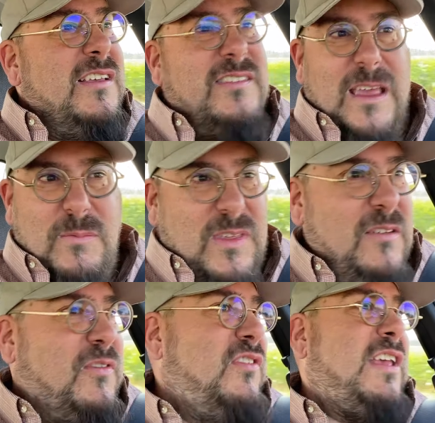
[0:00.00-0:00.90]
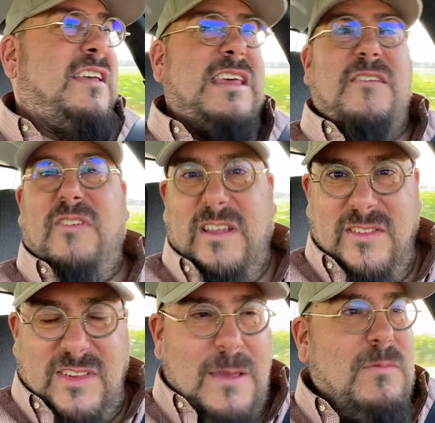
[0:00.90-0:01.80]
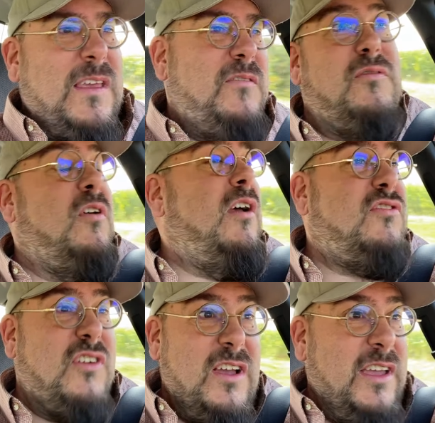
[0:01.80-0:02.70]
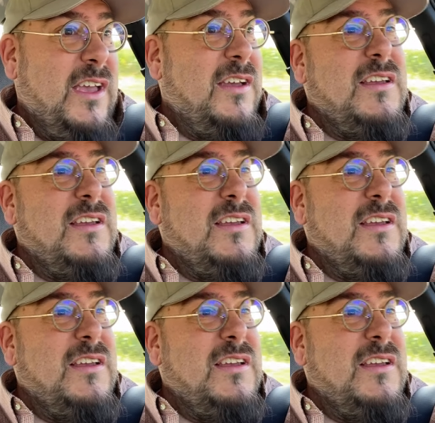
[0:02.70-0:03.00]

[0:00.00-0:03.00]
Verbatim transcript: Same thing for South Africa, same thing for Australia.